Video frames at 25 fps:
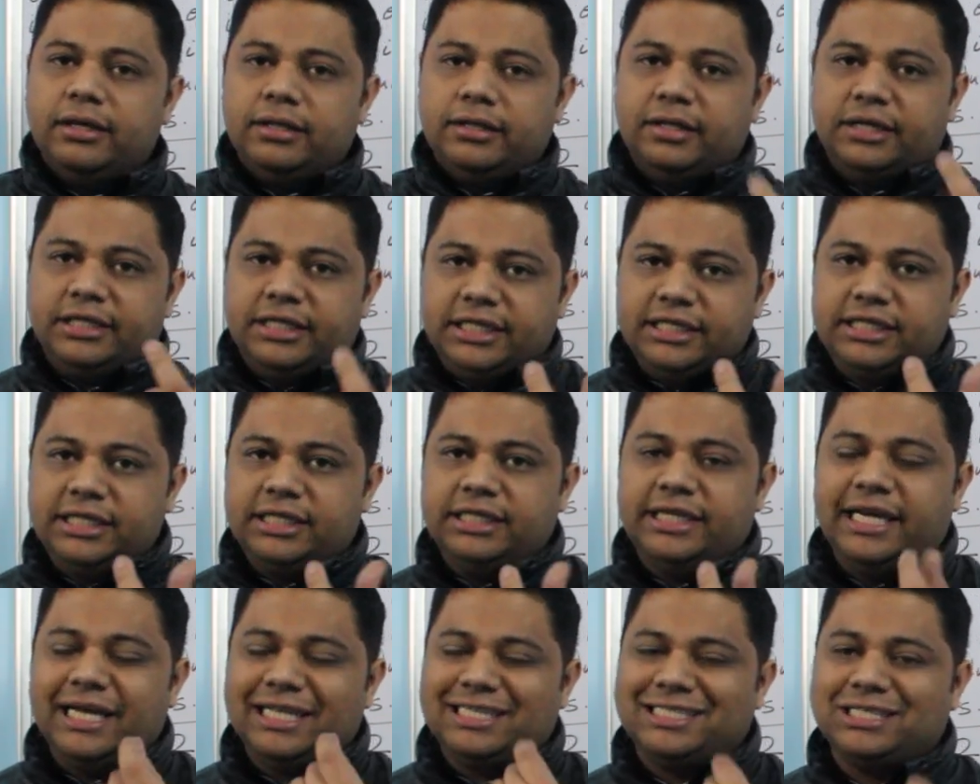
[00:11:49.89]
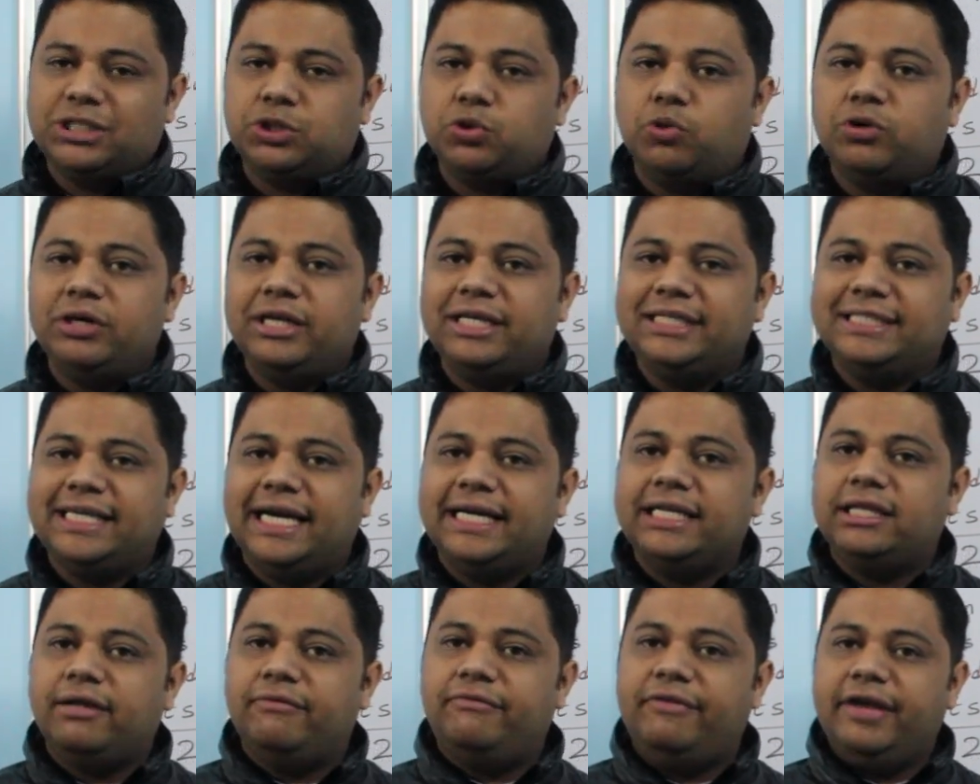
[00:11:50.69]
the digit gets stored
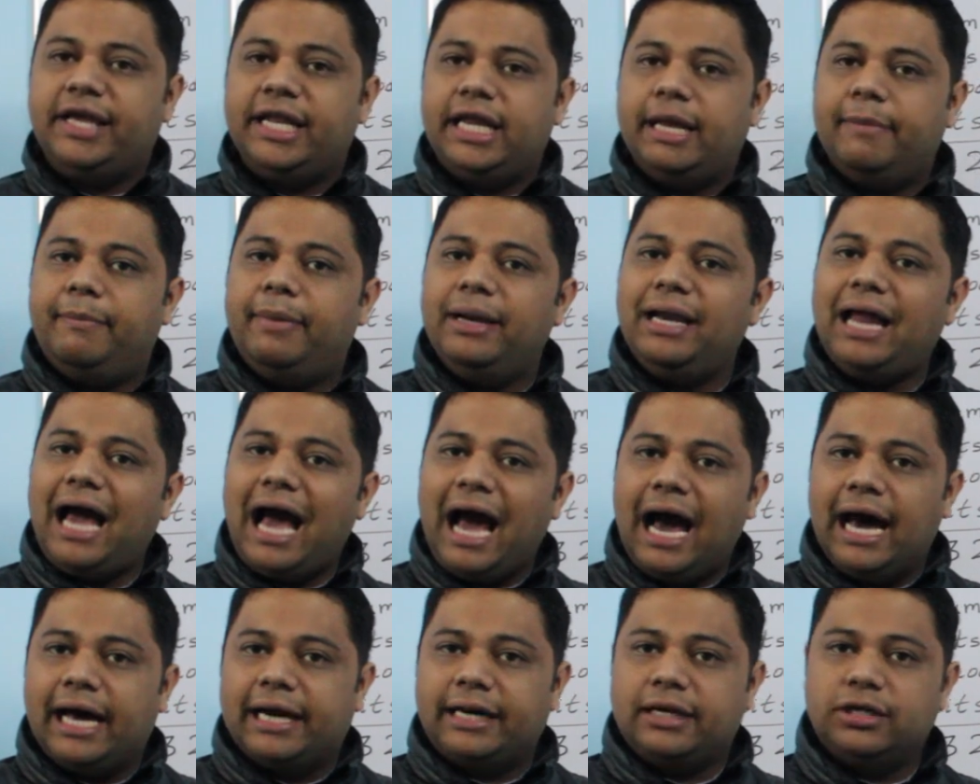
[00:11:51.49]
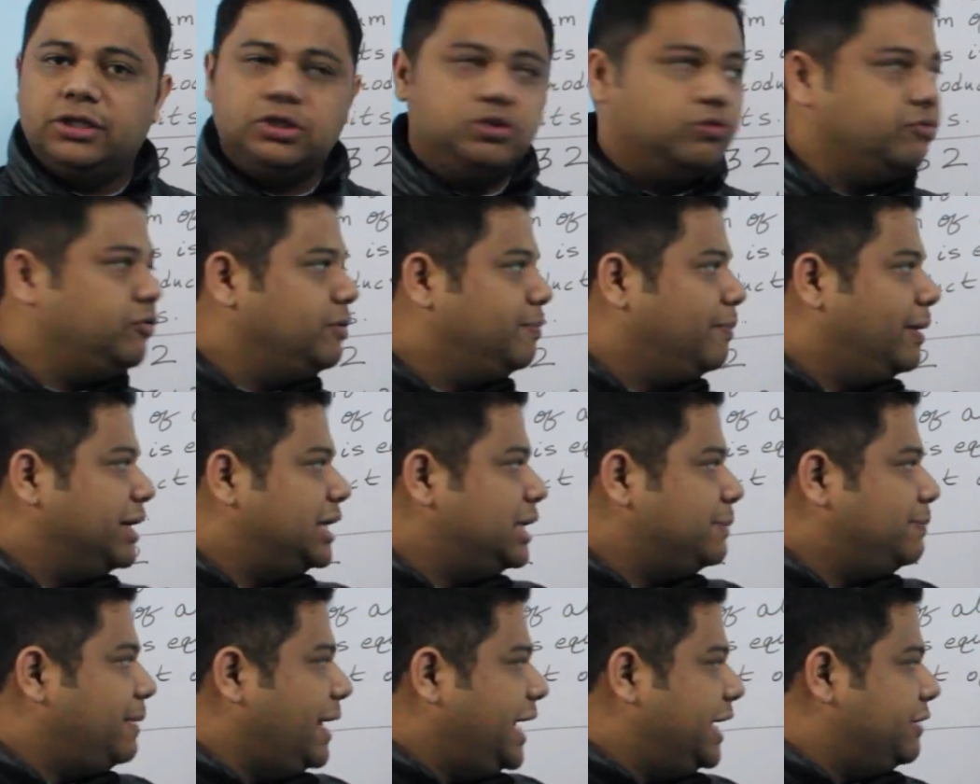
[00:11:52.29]
inside the variable R. So we
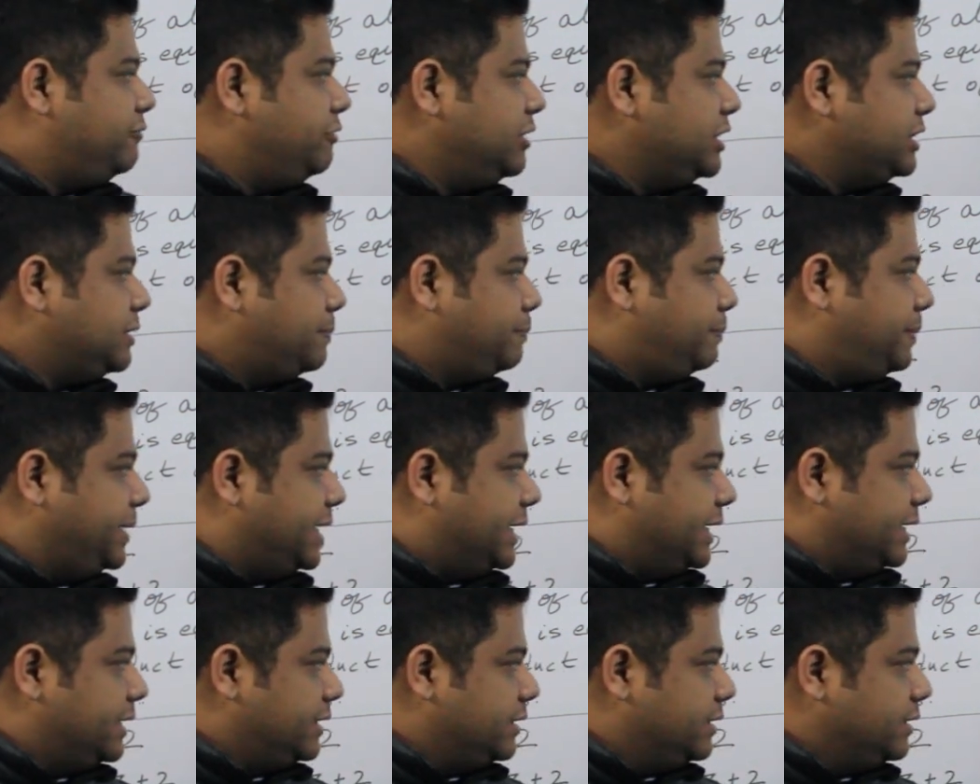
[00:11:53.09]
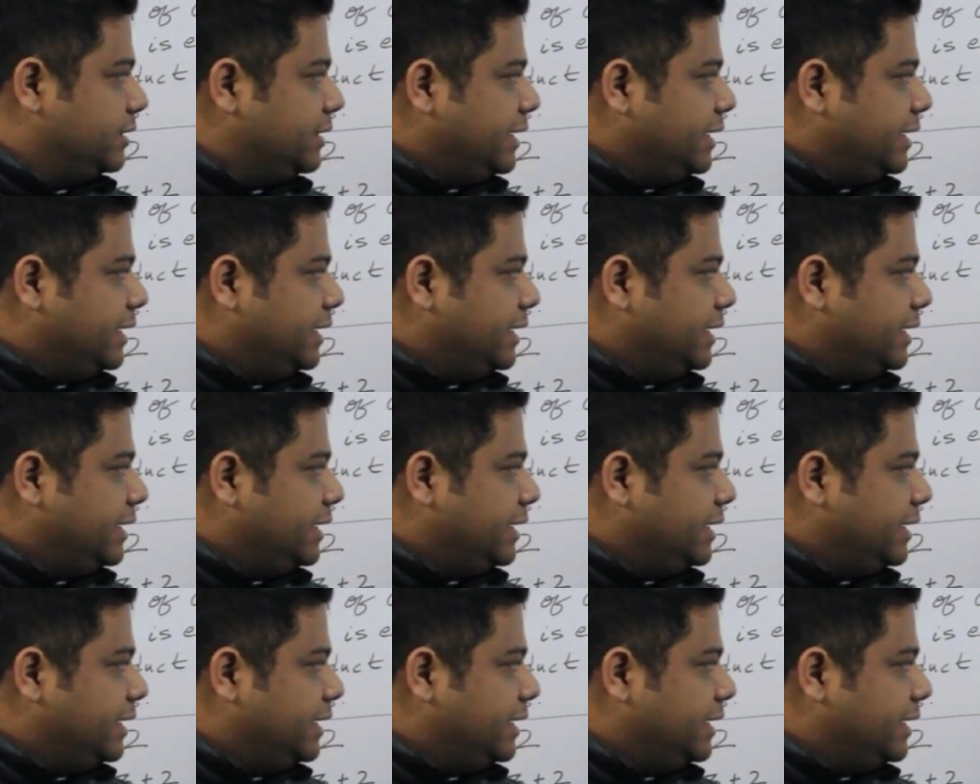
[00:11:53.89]
multiply it with P.